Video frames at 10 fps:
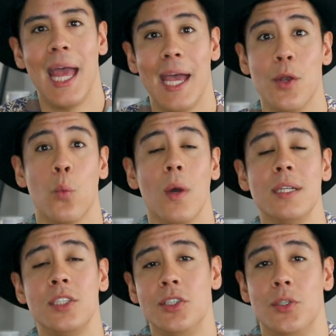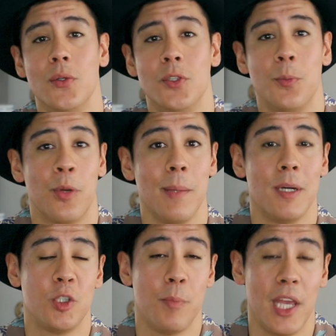and what to do to pretty
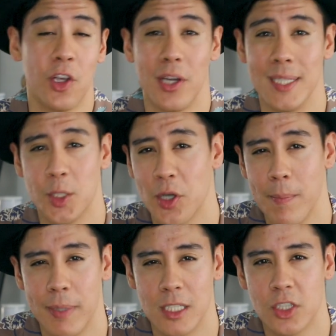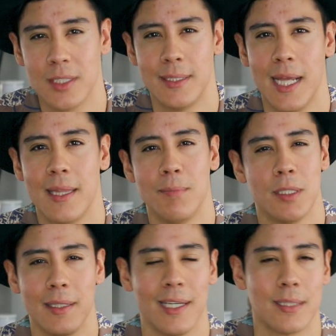much make your Instagram pictures and take them to
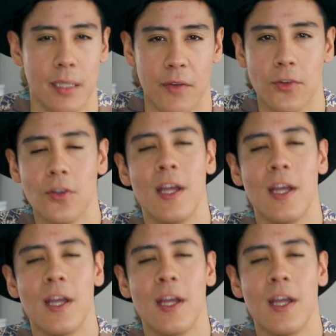the next level.